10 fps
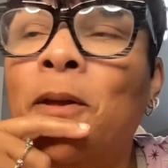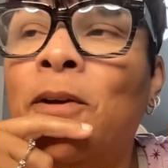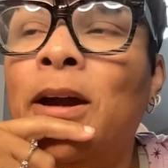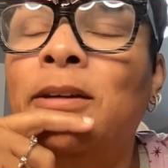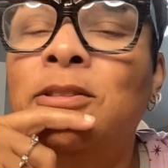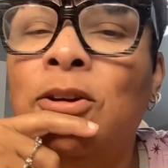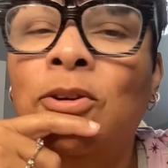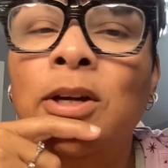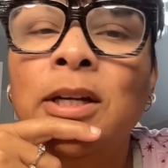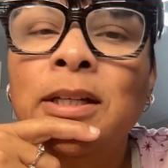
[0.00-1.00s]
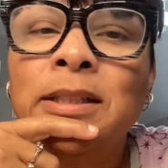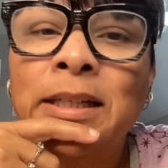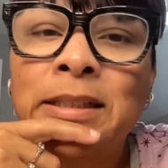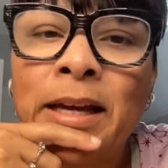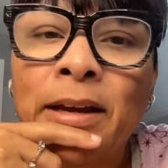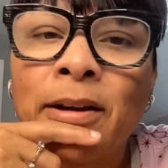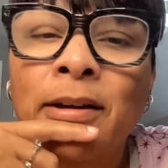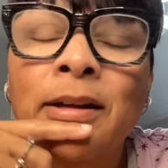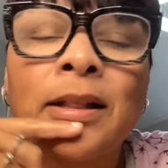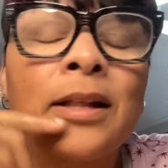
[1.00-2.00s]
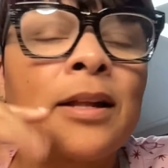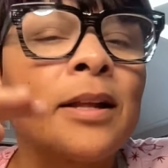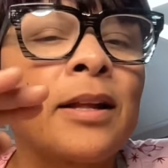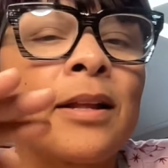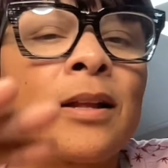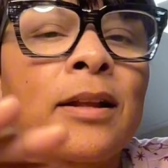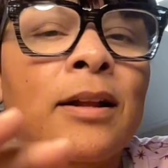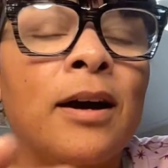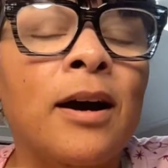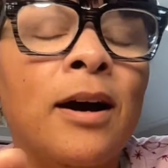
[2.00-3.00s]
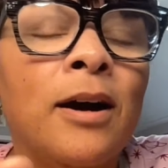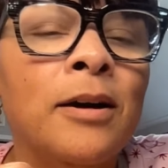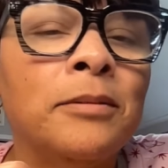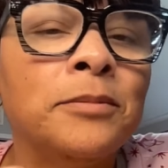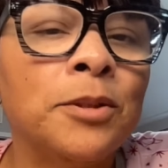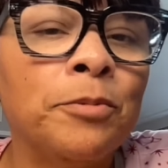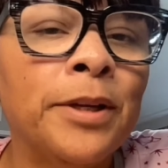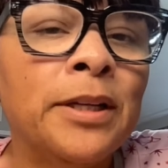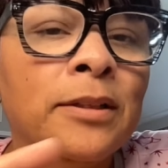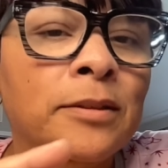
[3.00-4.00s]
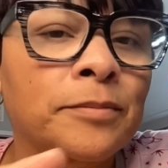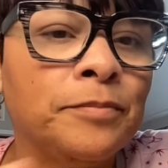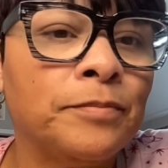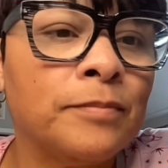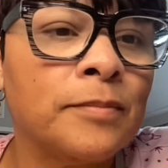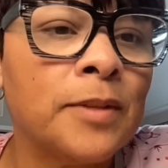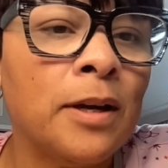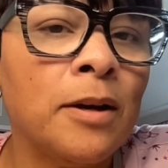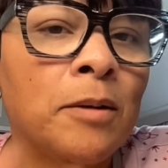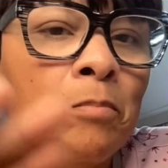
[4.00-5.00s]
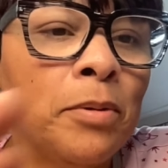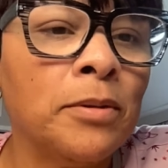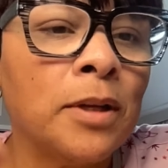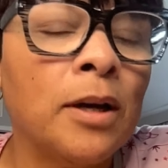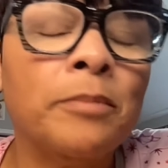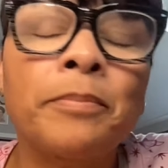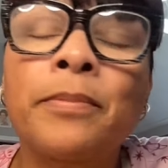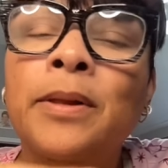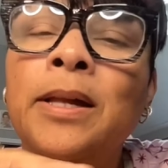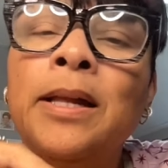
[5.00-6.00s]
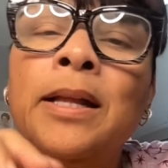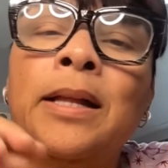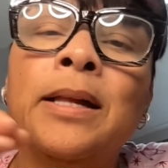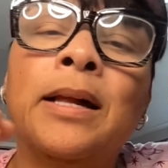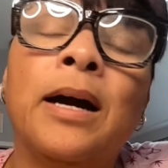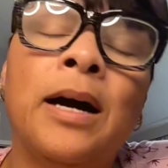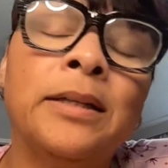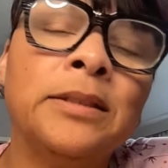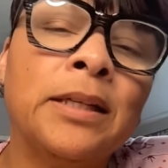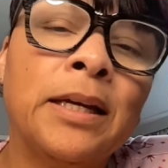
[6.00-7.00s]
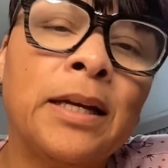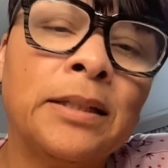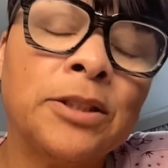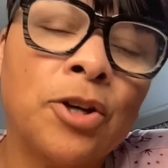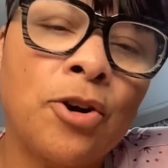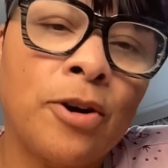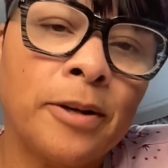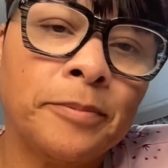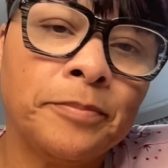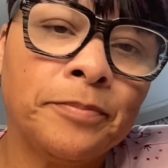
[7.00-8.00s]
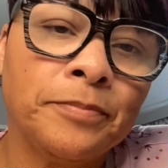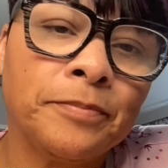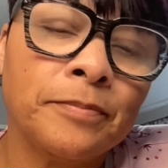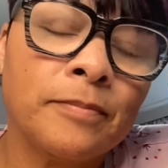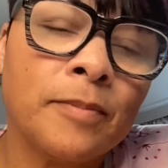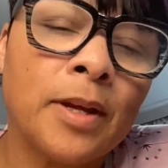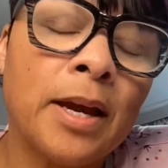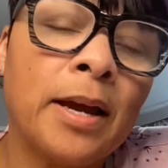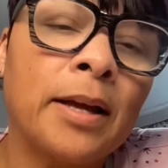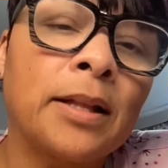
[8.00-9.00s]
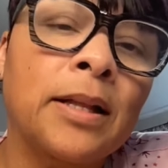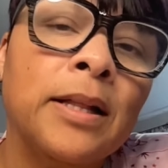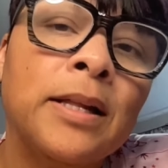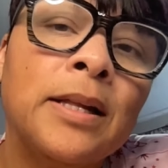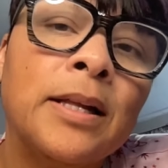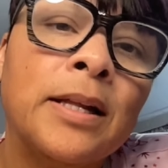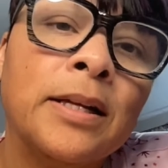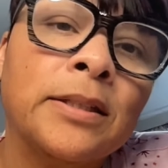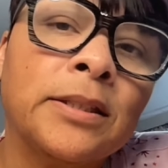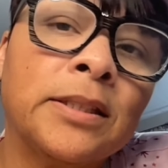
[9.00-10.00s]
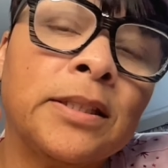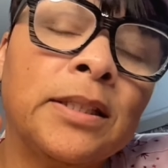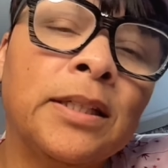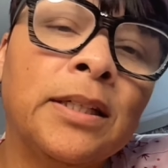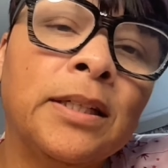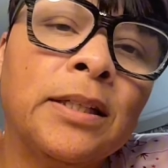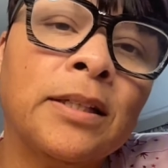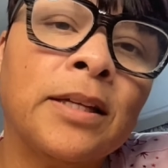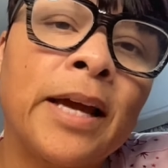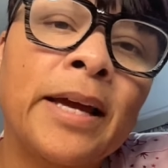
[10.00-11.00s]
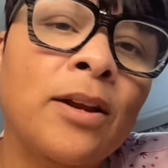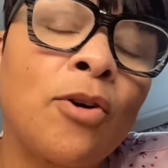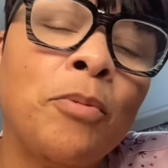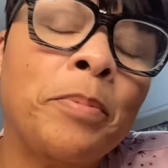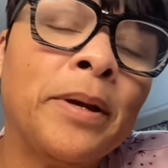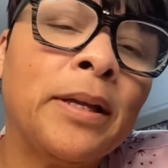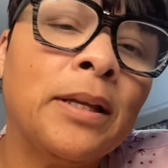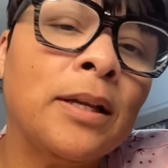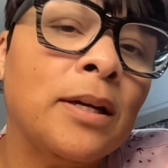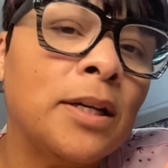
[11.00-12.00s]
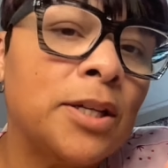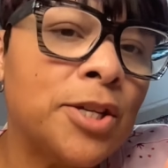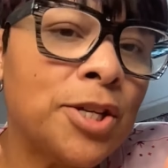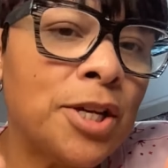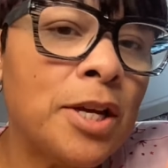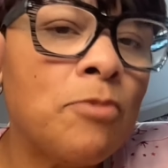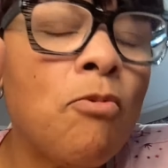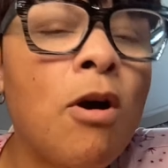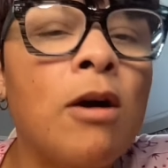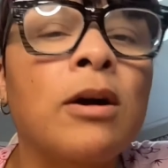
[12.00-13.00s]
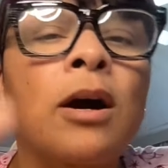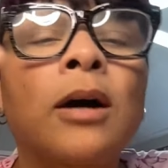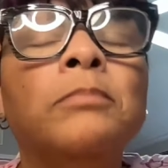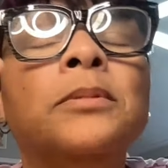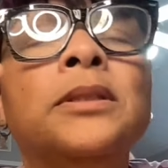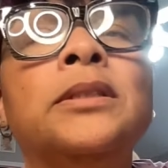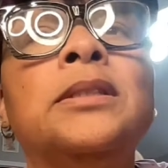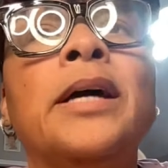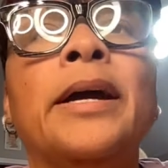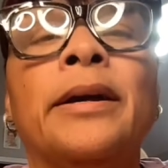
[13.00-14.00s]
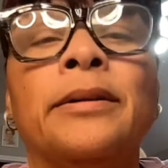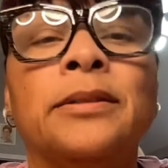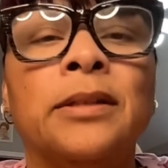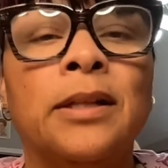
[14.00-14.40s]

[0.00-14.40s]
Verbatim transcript: Okay, so they take her. Uh, Tariq um, pulled up. Anya get out the car. Okay, she the gate open. She walk up the stairs.